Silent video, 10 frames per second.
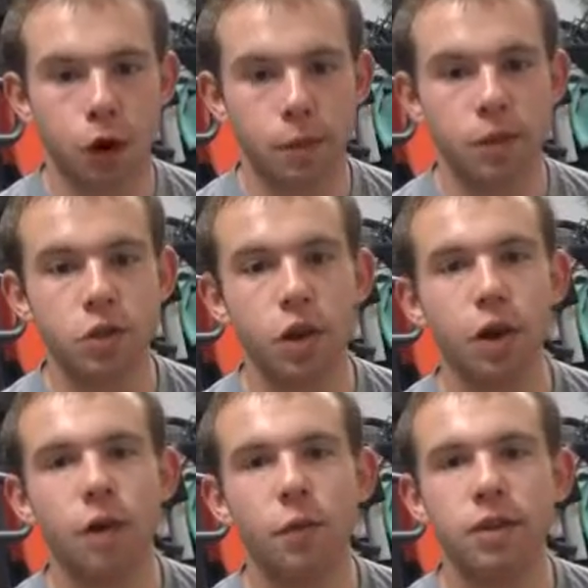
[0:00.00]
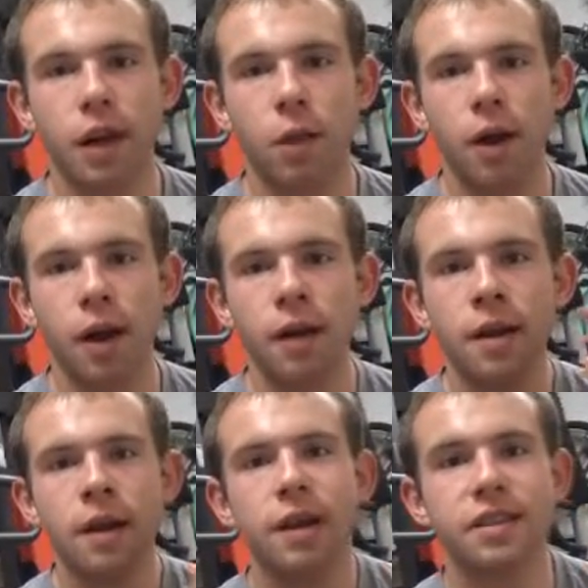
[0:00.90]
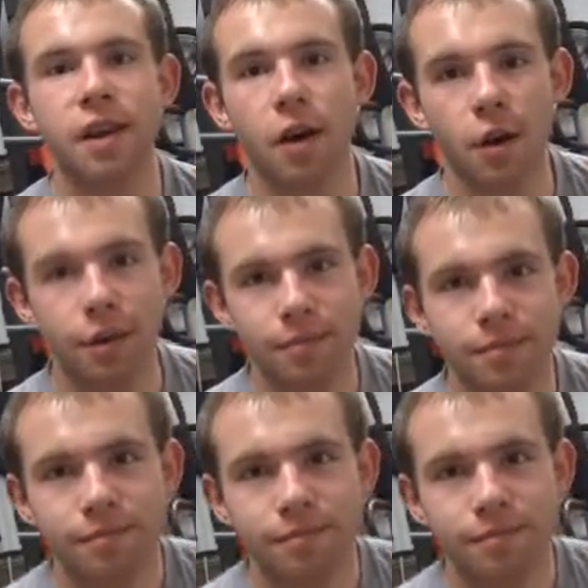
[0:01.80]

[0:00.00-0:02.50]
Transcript: going to be starting off with day one. Let's get going.